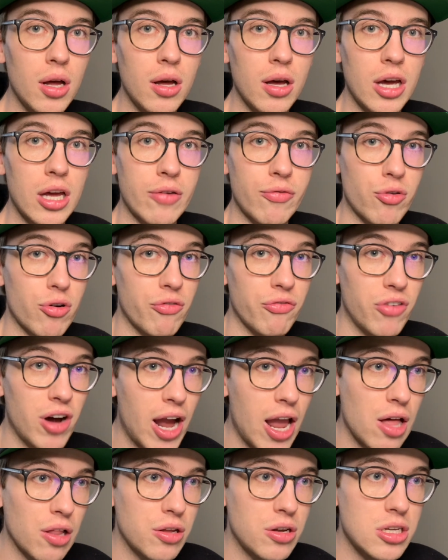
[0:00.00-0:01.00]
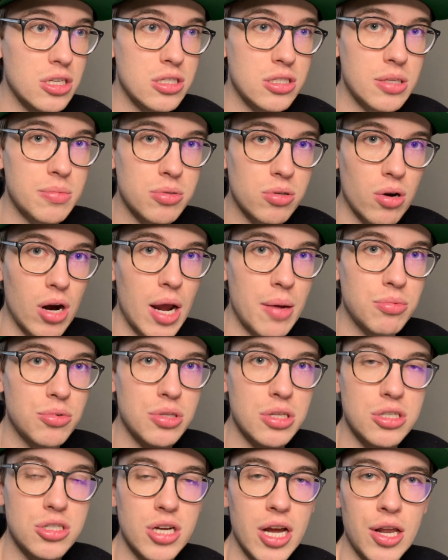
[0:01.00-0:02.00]
And if you're a violinist, subscribe to
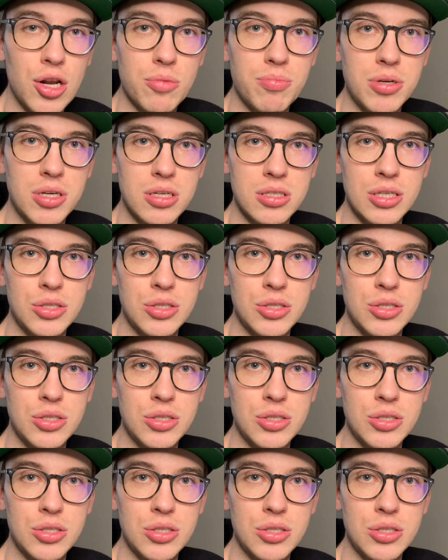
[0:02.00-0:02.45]
the channel because